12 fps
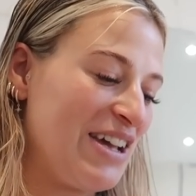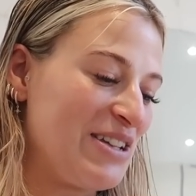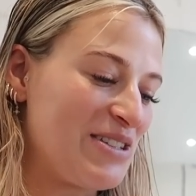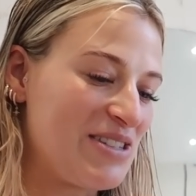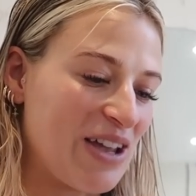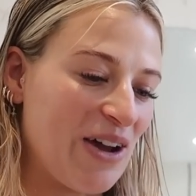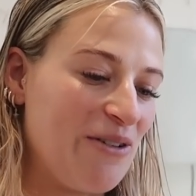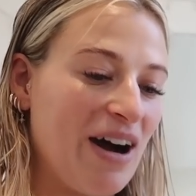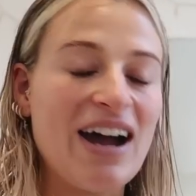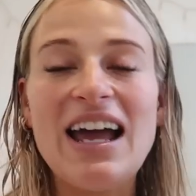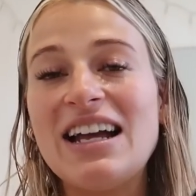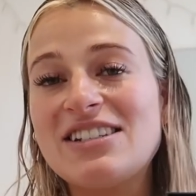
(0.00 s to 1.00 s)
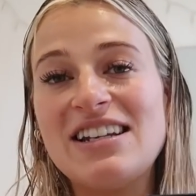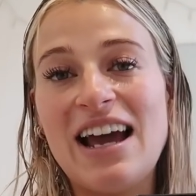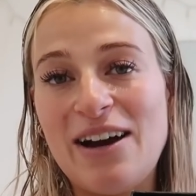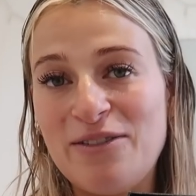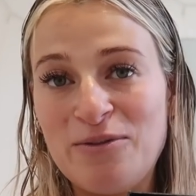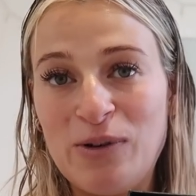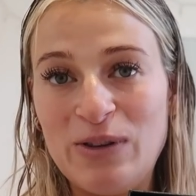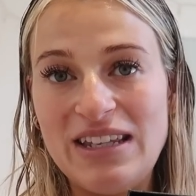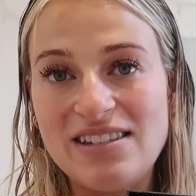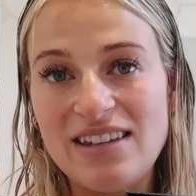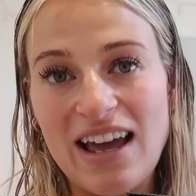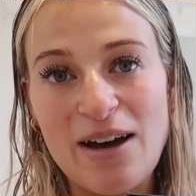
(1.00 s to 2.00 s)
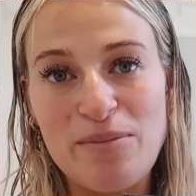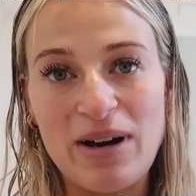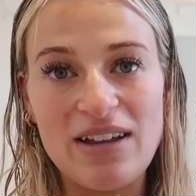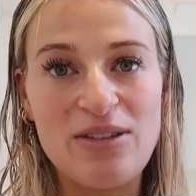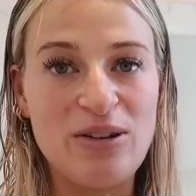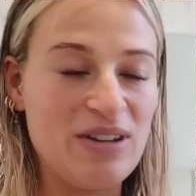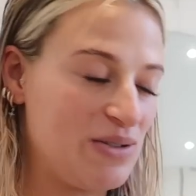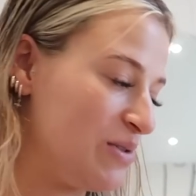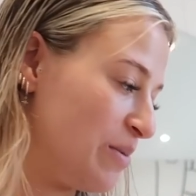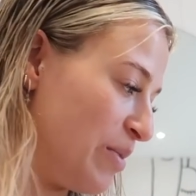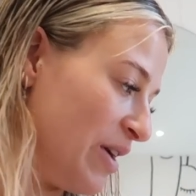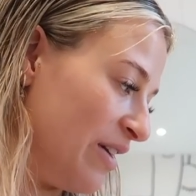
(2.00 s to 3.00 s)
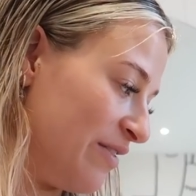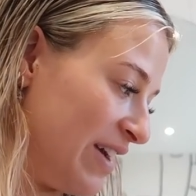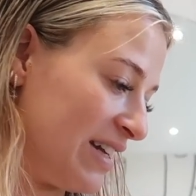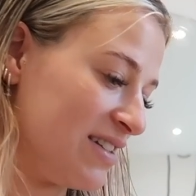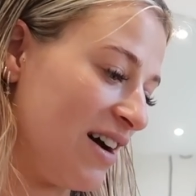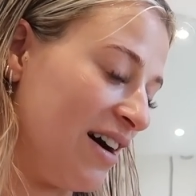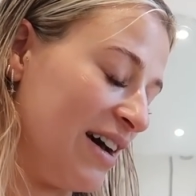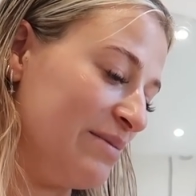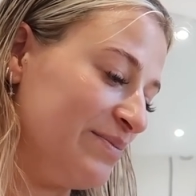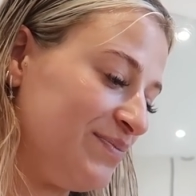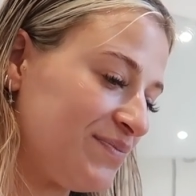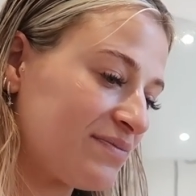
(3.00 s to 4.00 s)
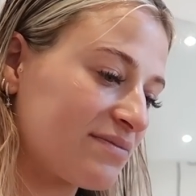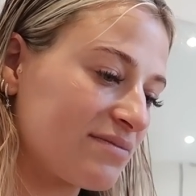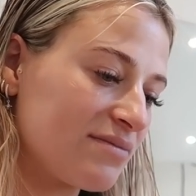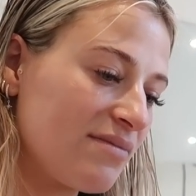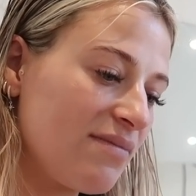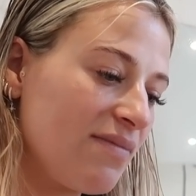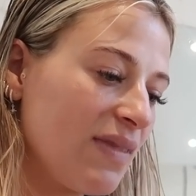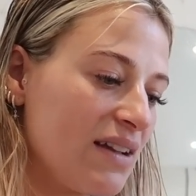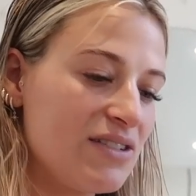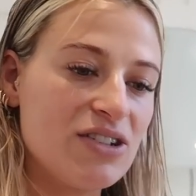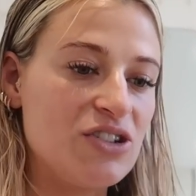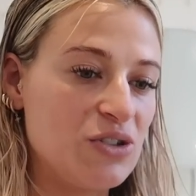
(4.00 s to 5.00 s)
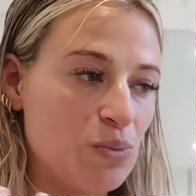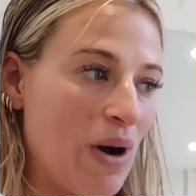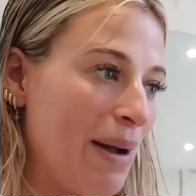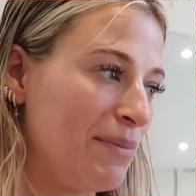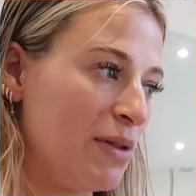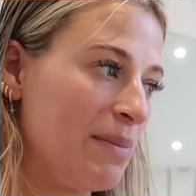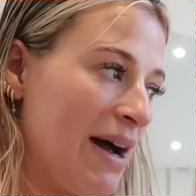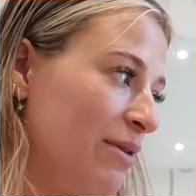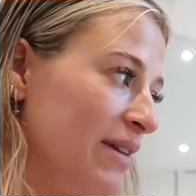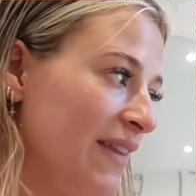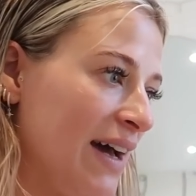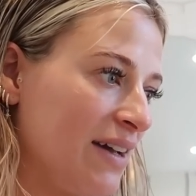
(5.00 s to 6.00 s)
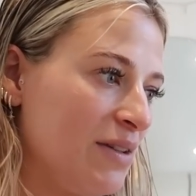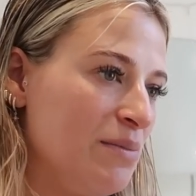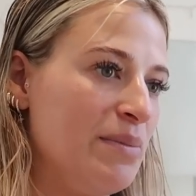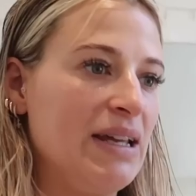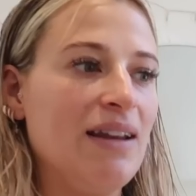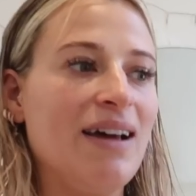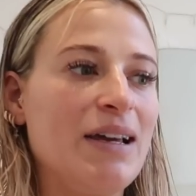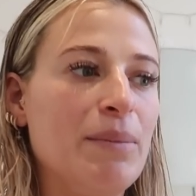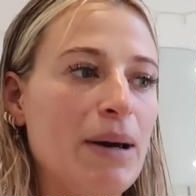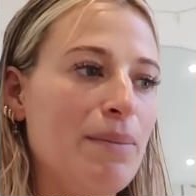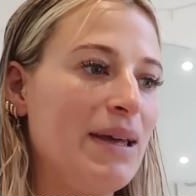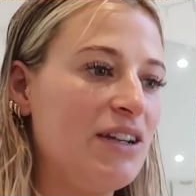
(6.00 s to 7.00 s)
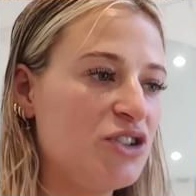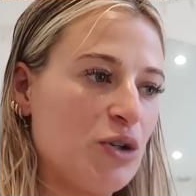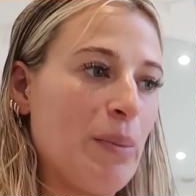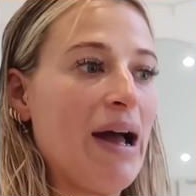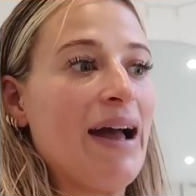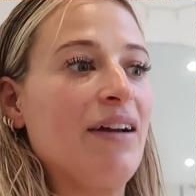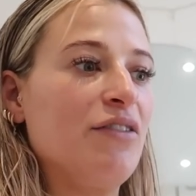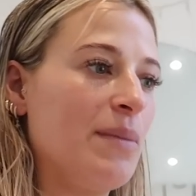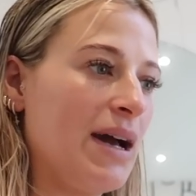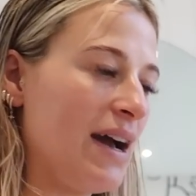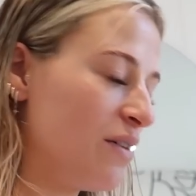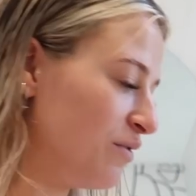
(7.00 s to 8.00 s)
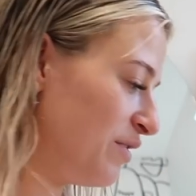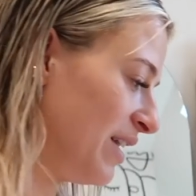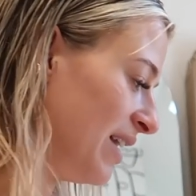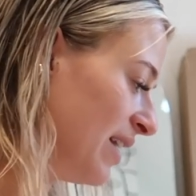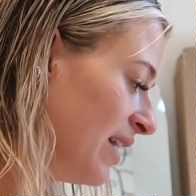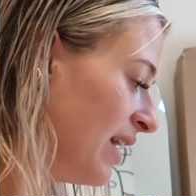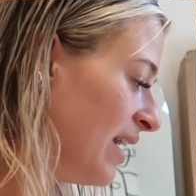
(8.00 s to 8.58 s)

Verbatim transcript: So I actually haven't worn these yet, but I thought this was a perfect time to just whap them out, and that could be like my big shebang of my outfit.